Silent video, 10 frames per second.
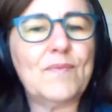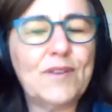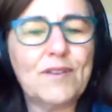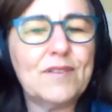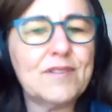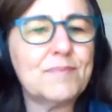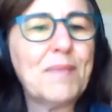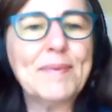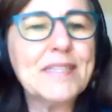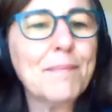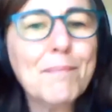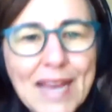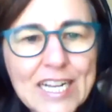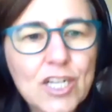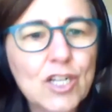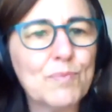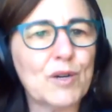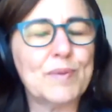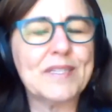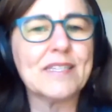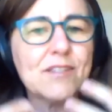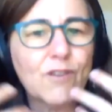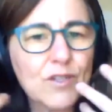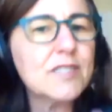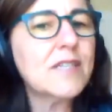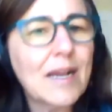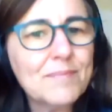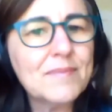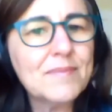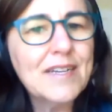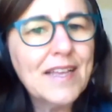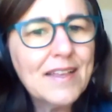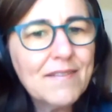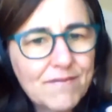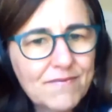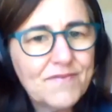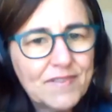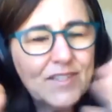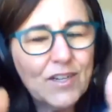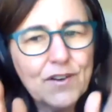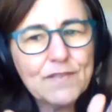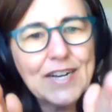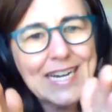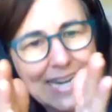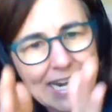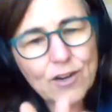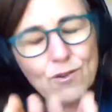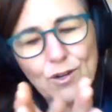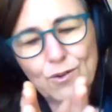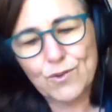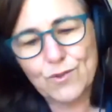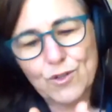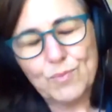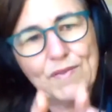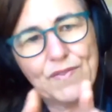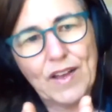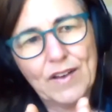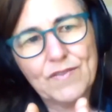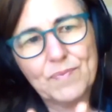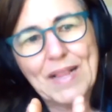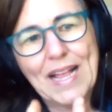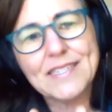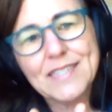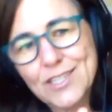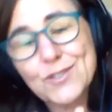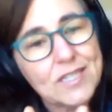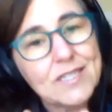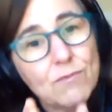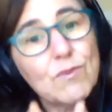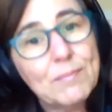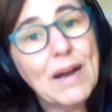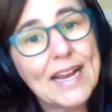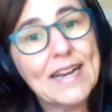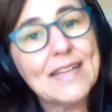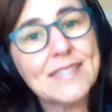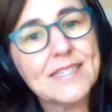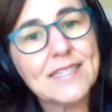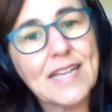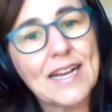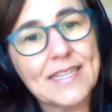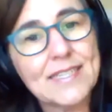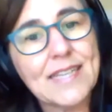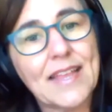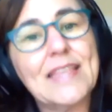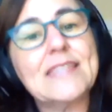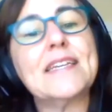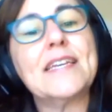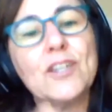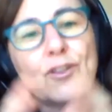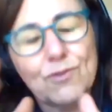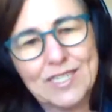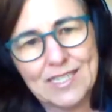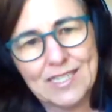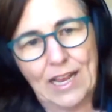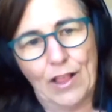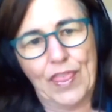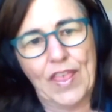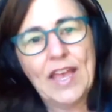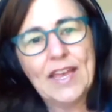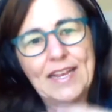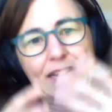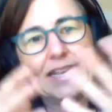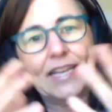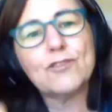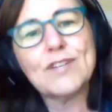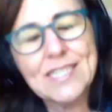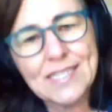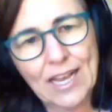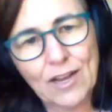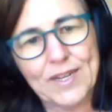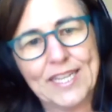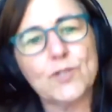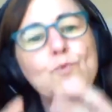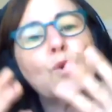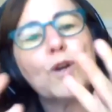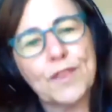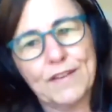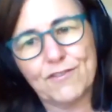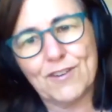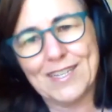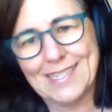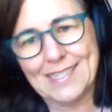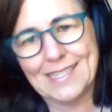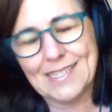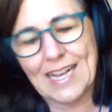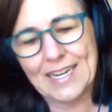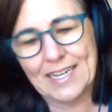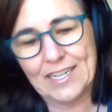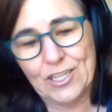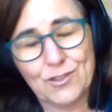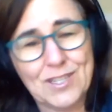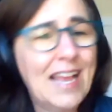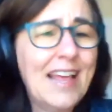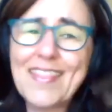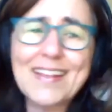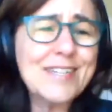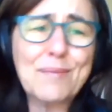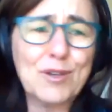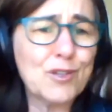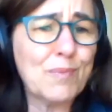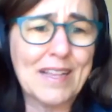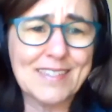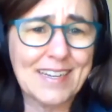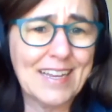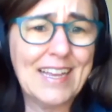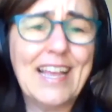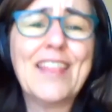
there's maybe some medical purposes. There are some, very, very narrow group of plastic uses that we might, as a society, say this increases health. It increases equity. It's worth it for us as a society to use. That's not most plastic.